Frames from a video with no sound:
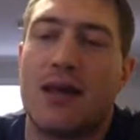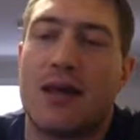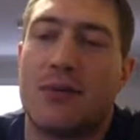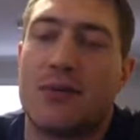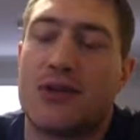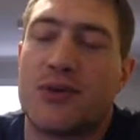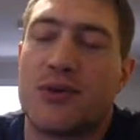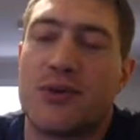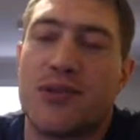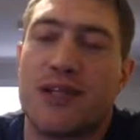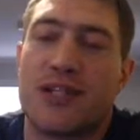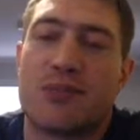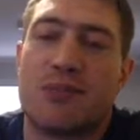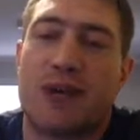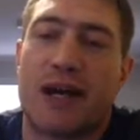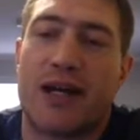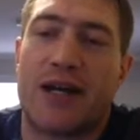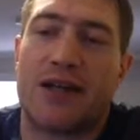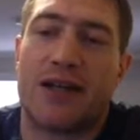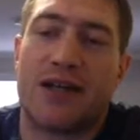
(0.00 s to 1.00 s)
doing these
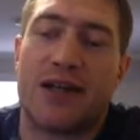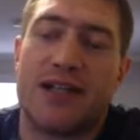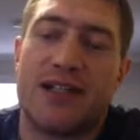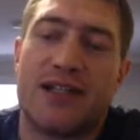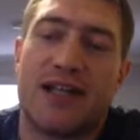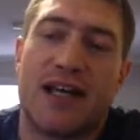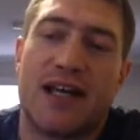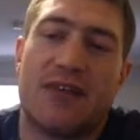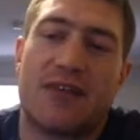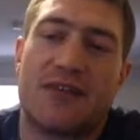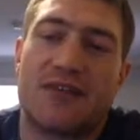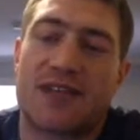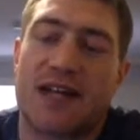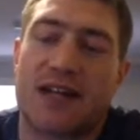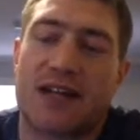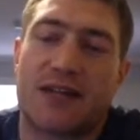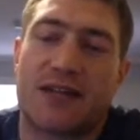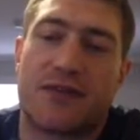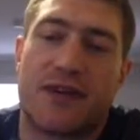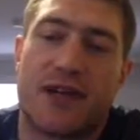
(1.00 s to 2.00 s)
SPDR ETF
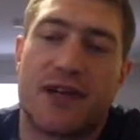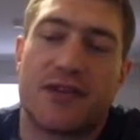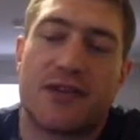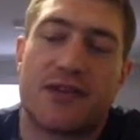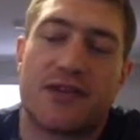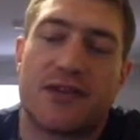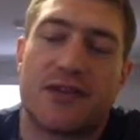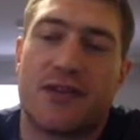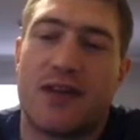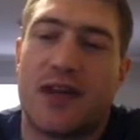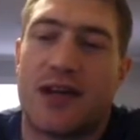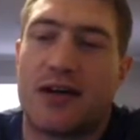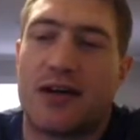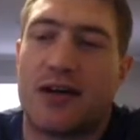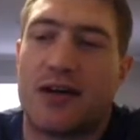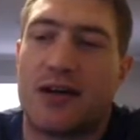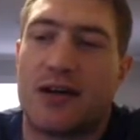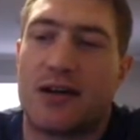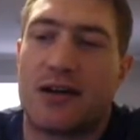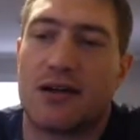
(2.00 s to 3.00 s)
sector funds that
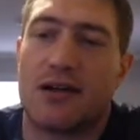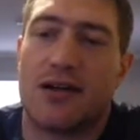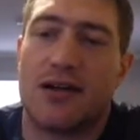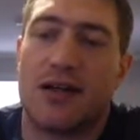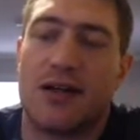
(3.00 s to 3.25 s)
are